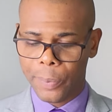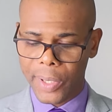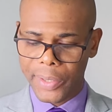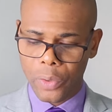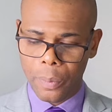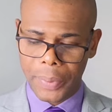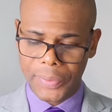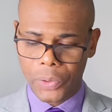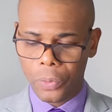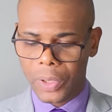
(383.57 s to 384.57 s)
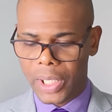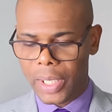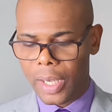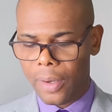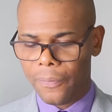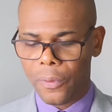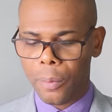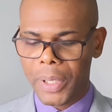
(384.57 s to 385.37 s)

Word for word: Point number 2, care for